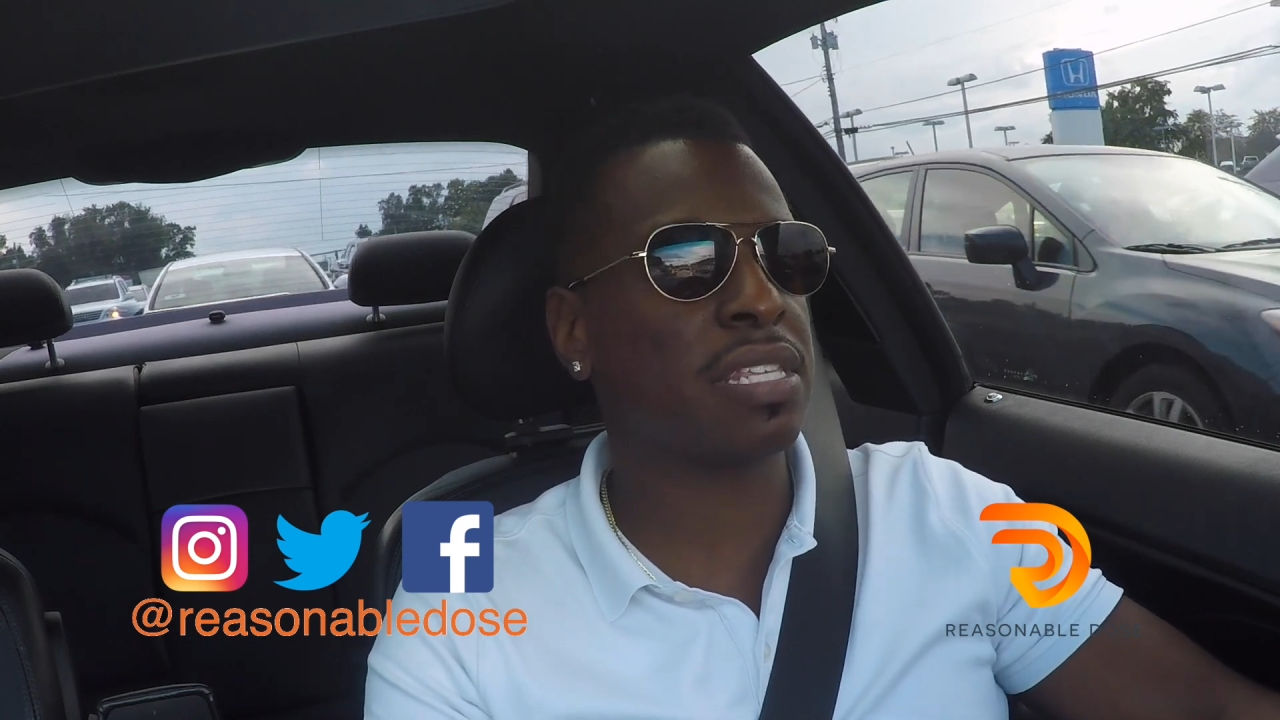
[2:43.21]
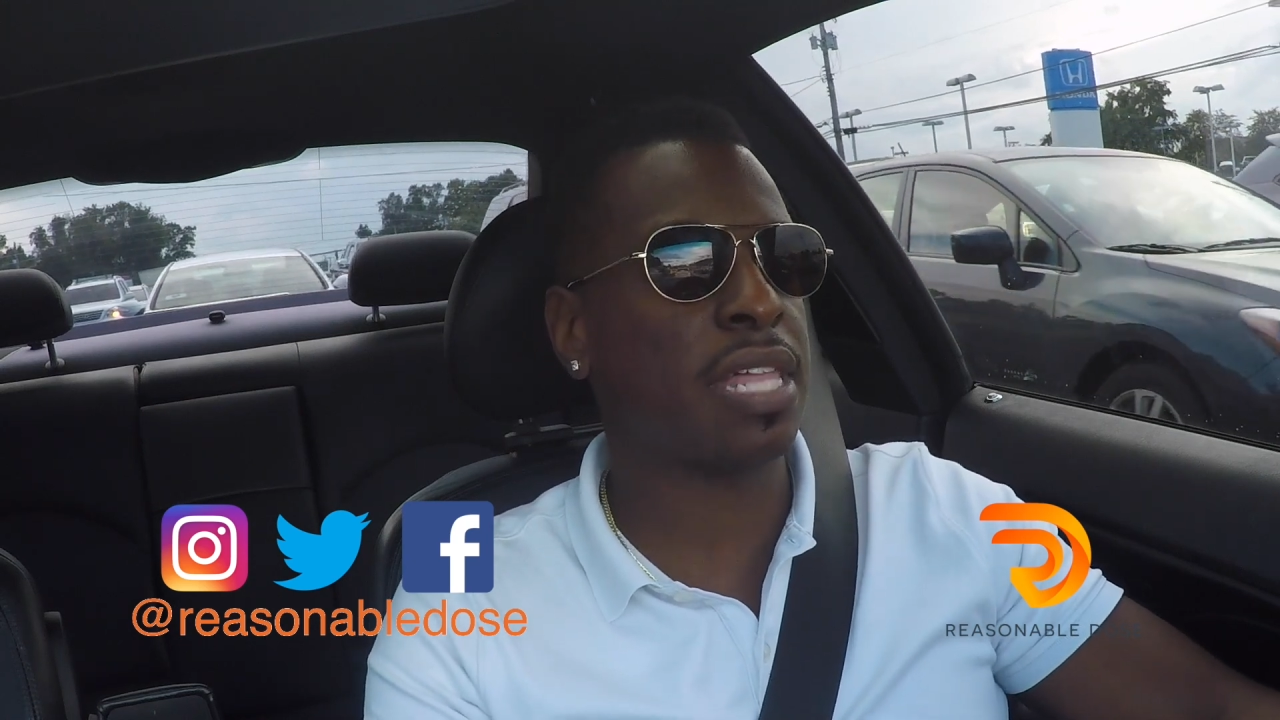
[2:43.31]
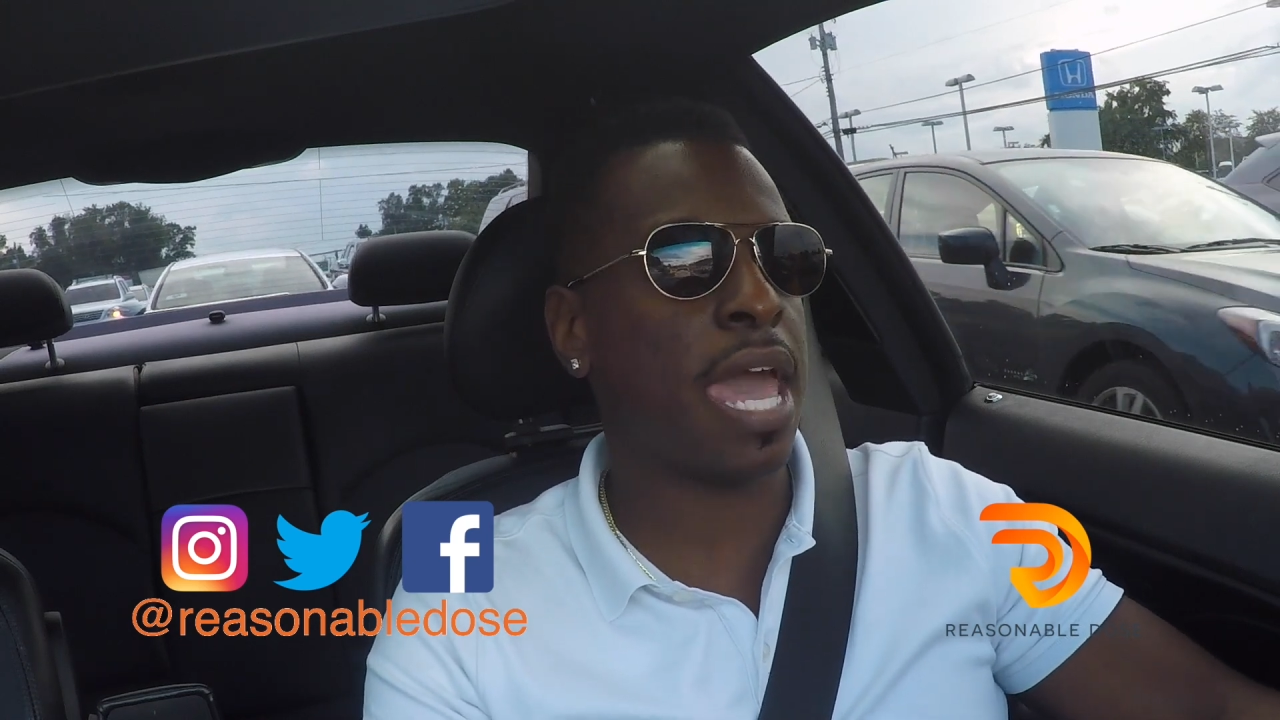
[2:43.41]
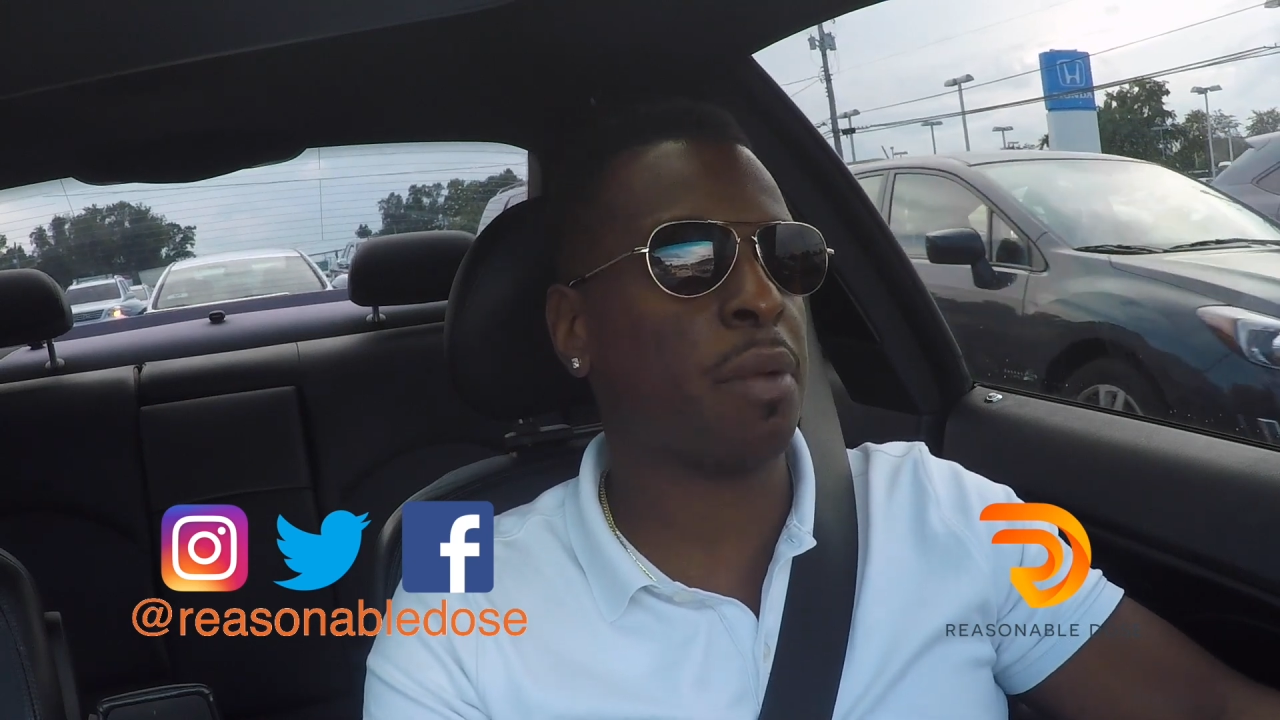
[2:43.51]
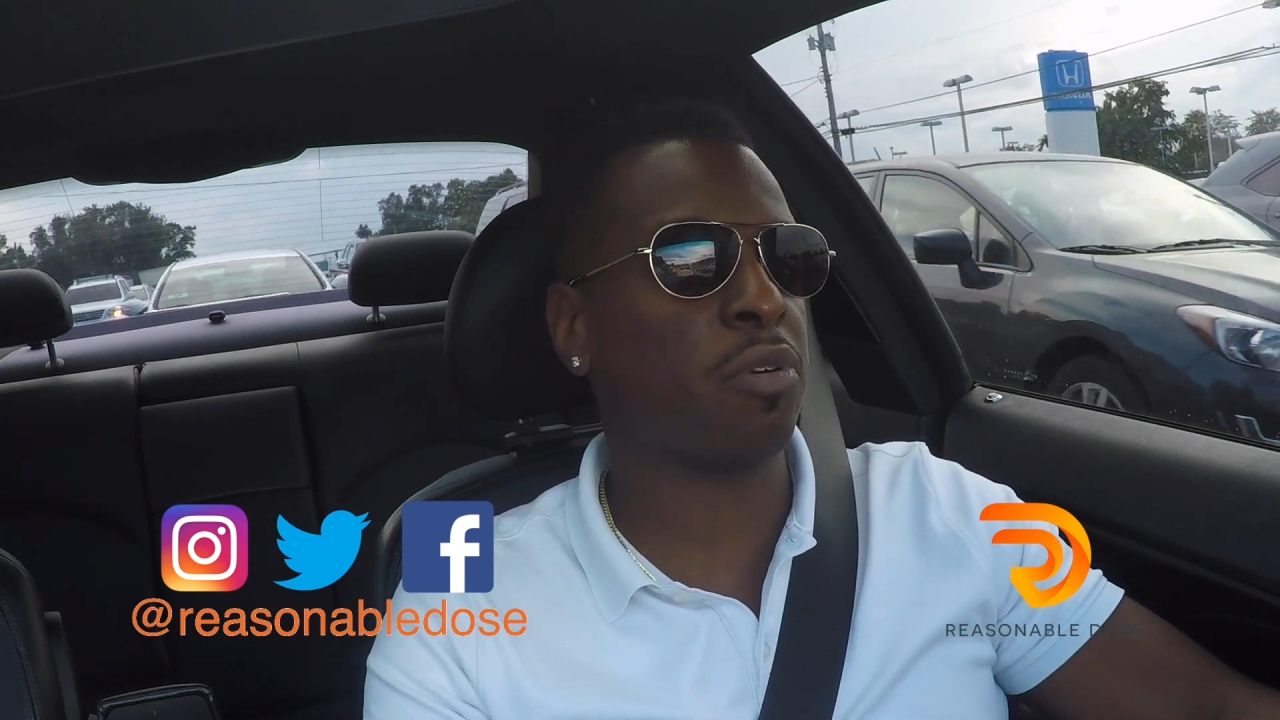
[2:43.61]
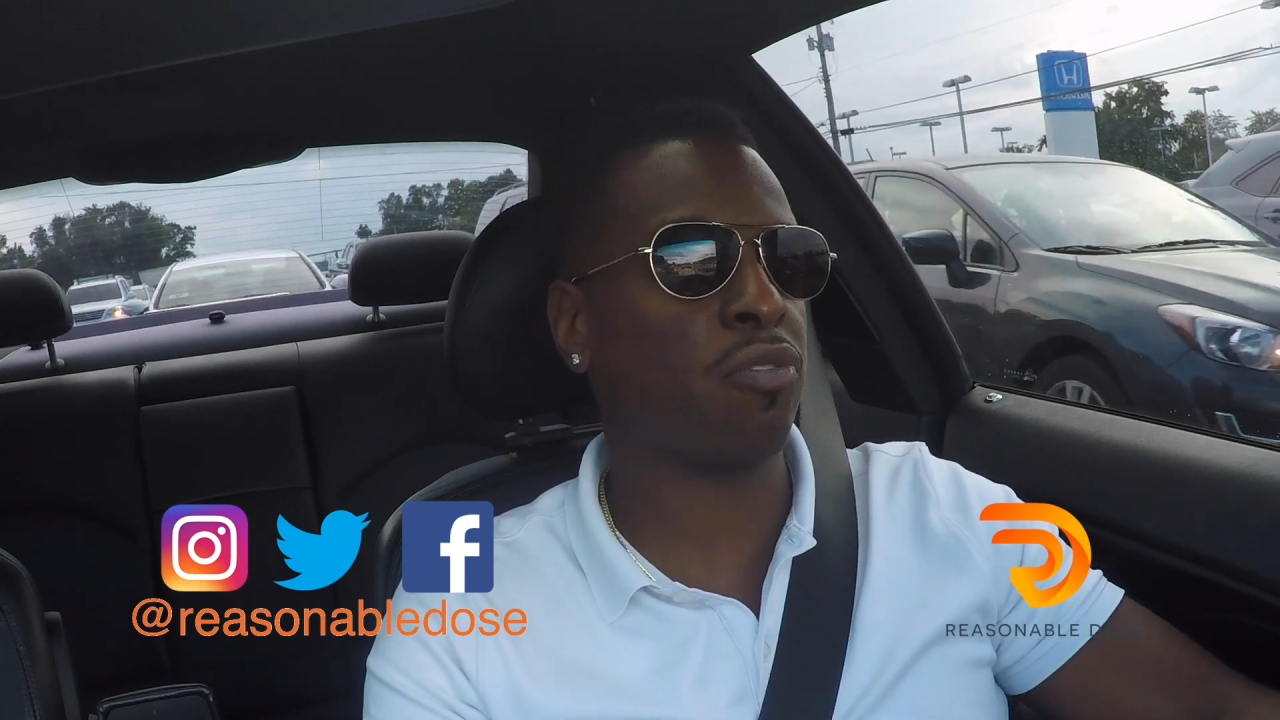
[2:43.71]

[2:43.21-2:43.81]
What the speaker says: to the Adam